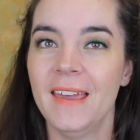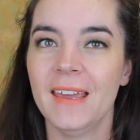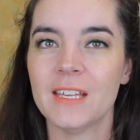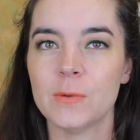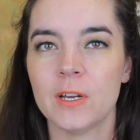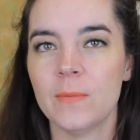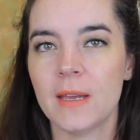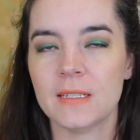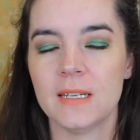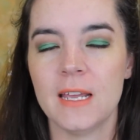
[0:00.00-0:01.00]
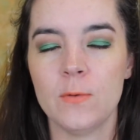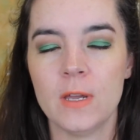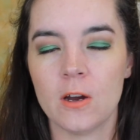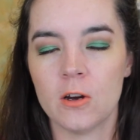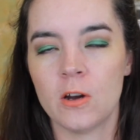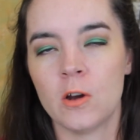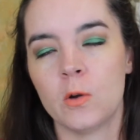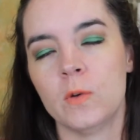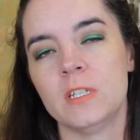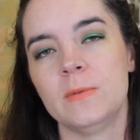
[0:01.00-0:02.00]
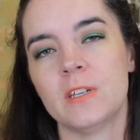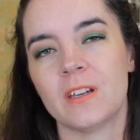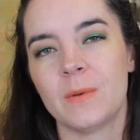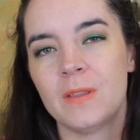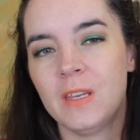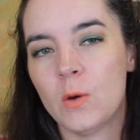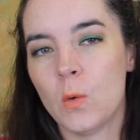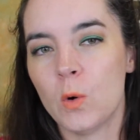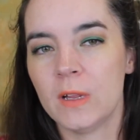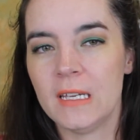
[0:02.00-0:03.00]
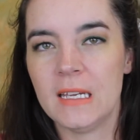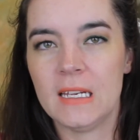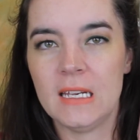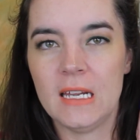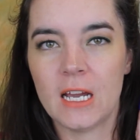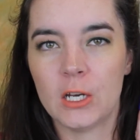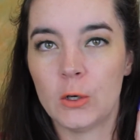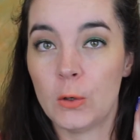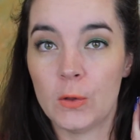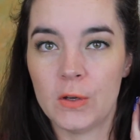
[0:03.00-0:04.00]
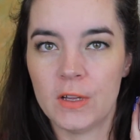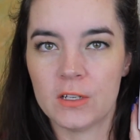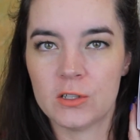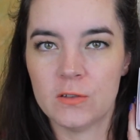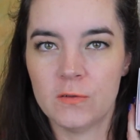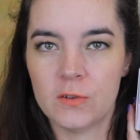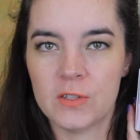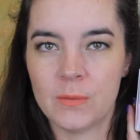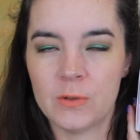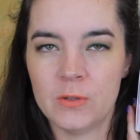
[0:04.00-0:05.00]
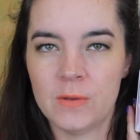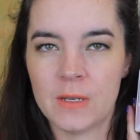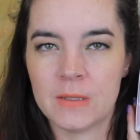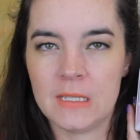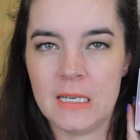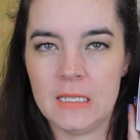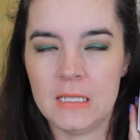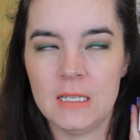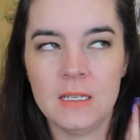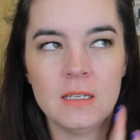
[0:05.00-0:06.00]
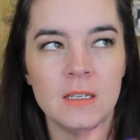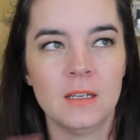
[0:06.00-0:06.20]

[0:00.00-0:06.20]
Hey guys, welcome back. Today we are going to be talking about the Orly Neon Earth collection for summer 2018.